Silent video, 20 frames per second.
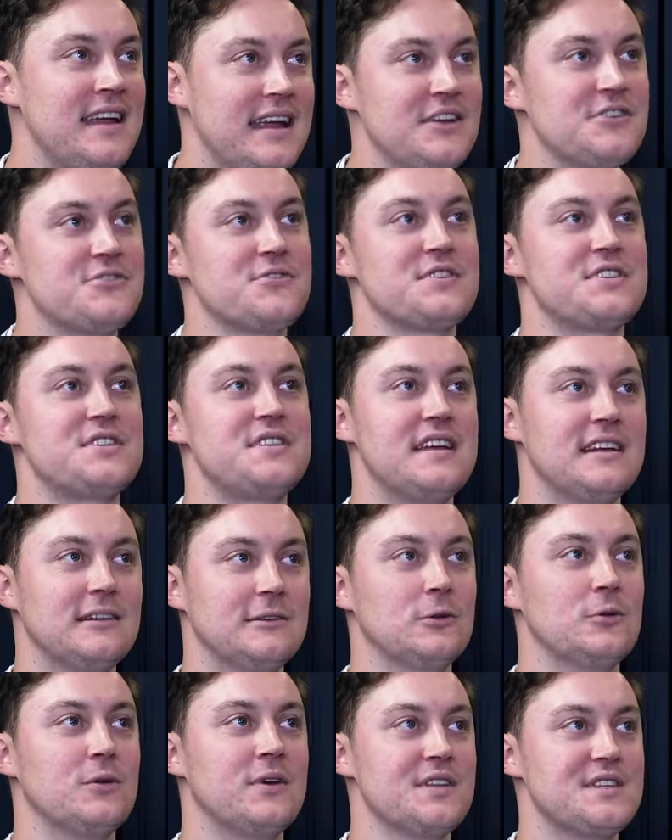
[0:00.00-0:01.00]
interesting
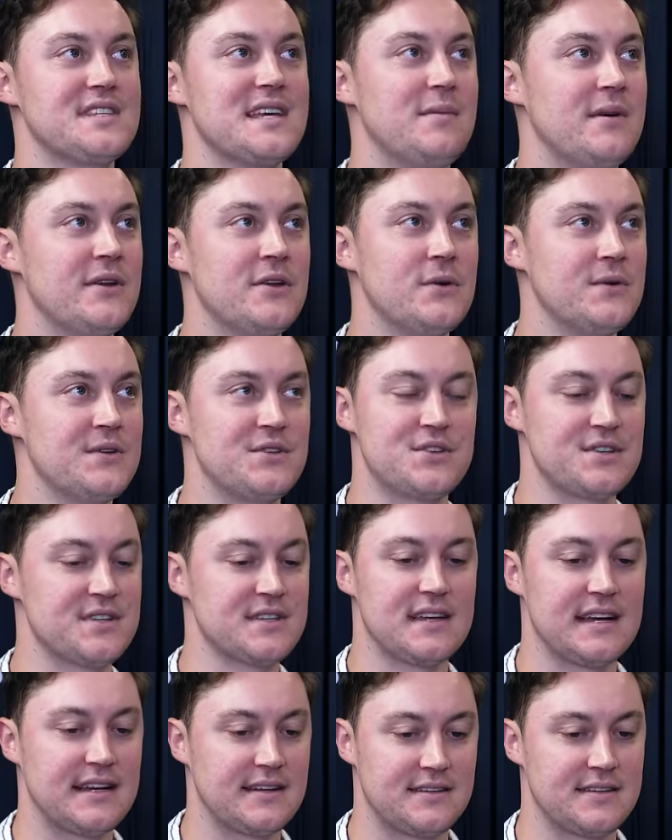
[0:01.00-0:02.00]
look at someone who is
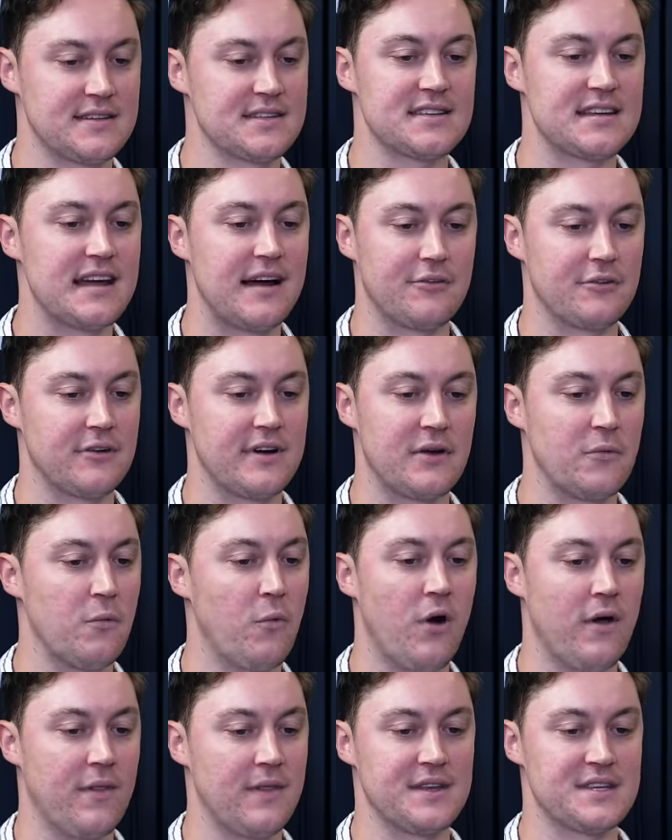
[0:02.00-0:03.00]
just like discovering
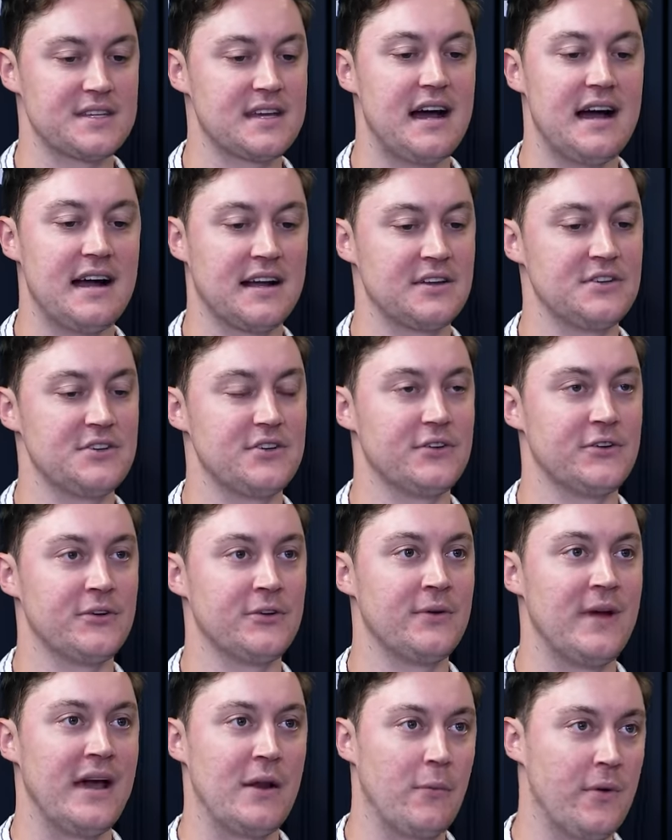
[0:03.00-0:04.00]
what this car can
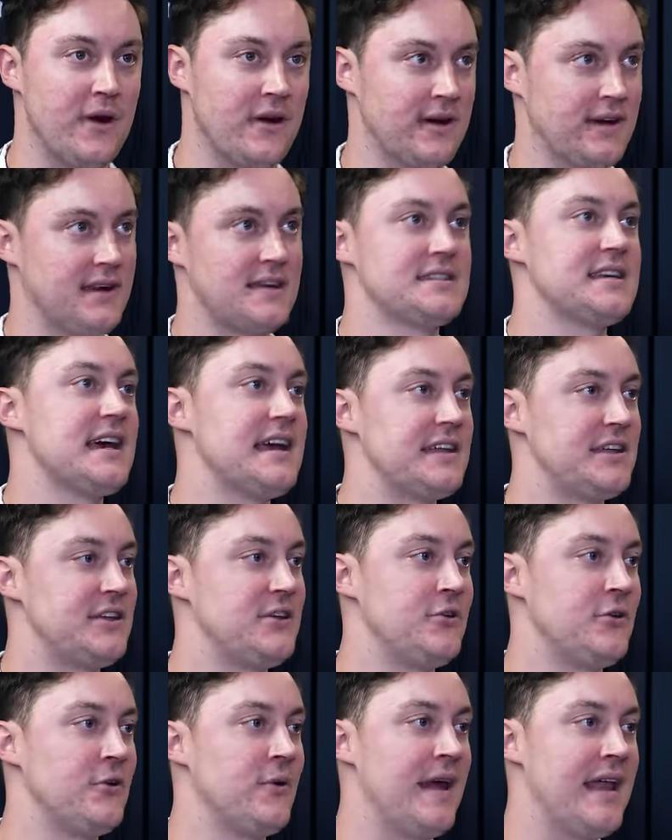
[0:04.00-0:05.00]
do and where it can take
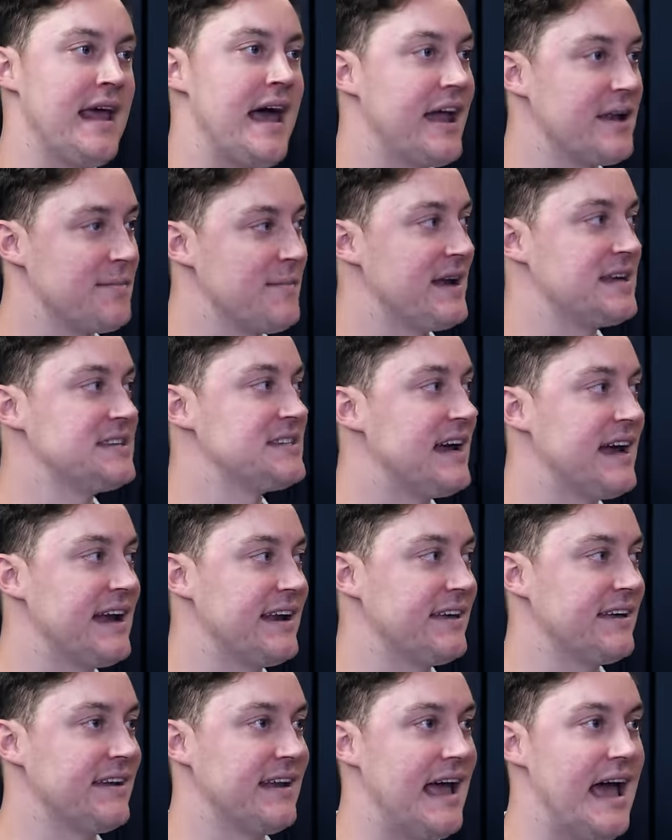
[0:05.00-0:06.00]
you and how to
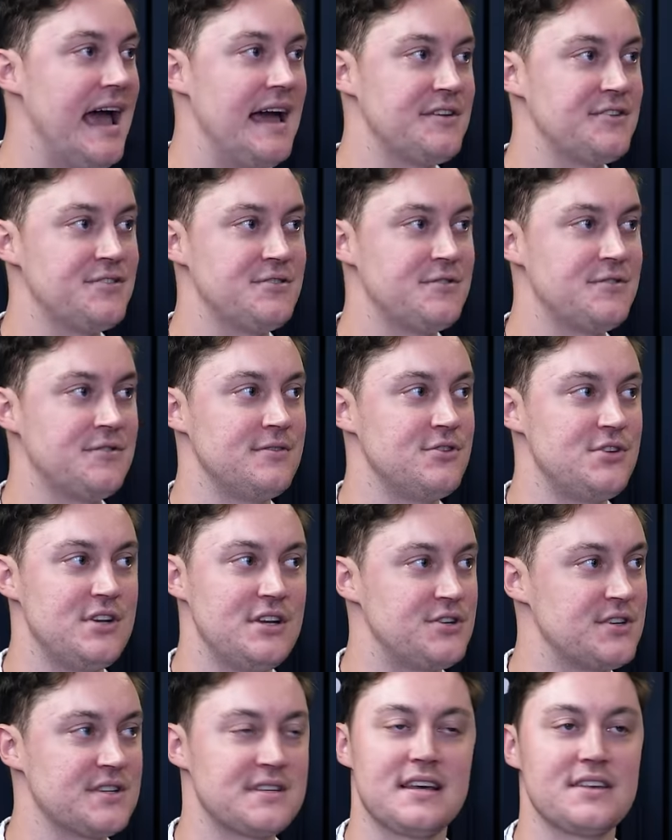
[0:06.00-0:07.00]
maintain it. And she
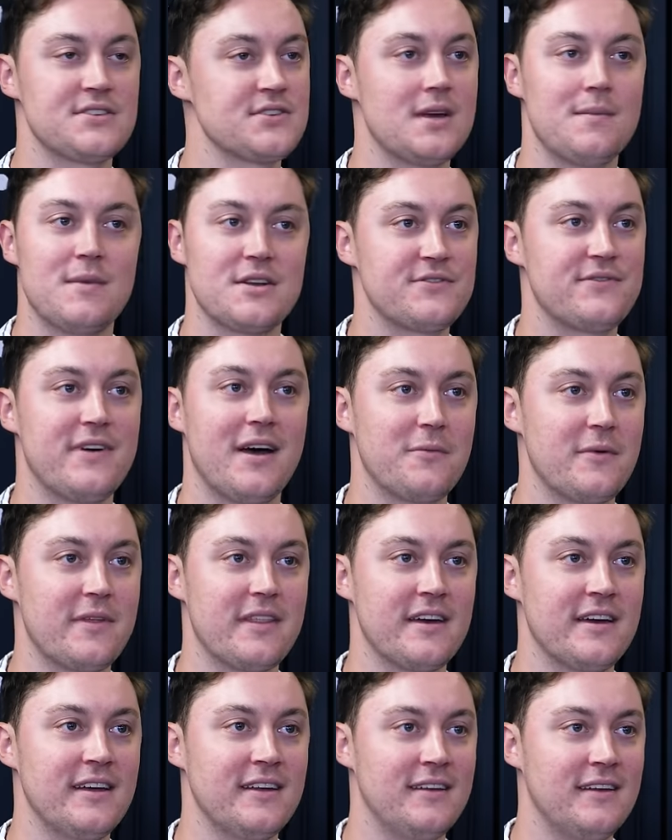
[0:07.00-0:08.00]
just has so much fun with
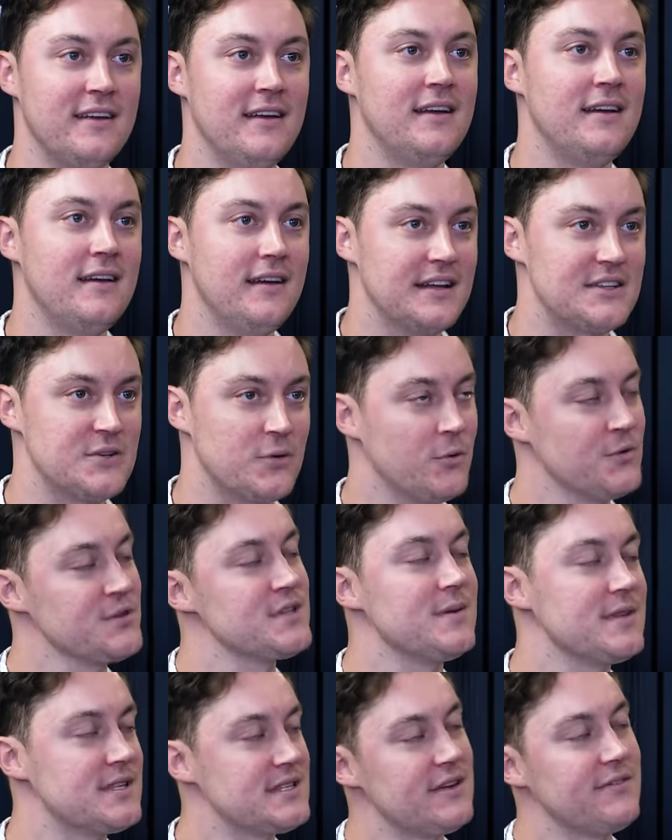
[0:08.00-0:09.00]
it. It's
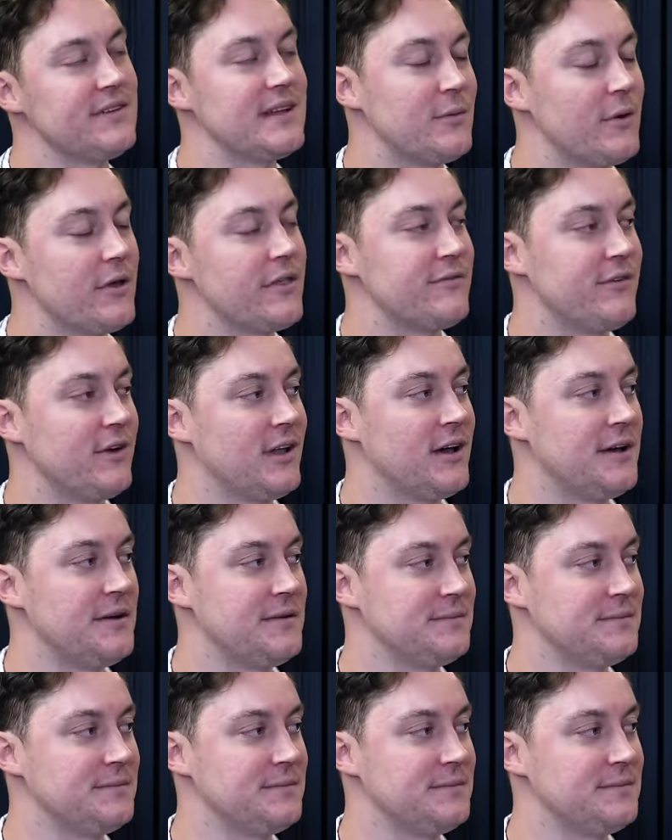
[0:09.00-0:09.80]
awesome. It's definitely worth a follow.